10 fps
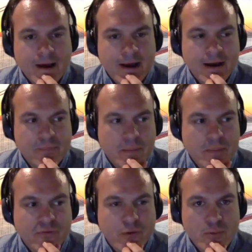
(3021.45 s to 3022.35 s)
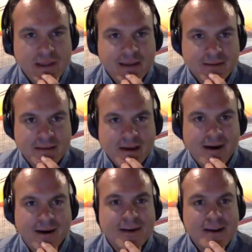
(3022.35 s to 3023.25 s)
But before we get
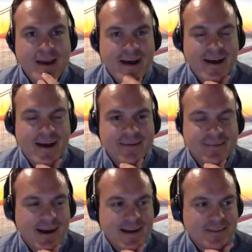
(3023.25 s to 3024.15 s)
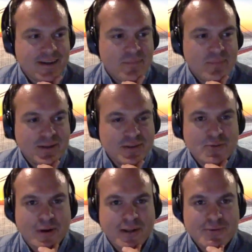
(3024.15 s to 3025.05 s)
there, hindsight being
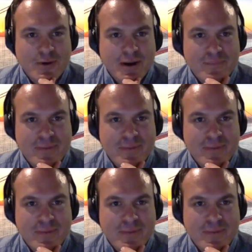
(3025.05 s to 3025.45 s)
2020,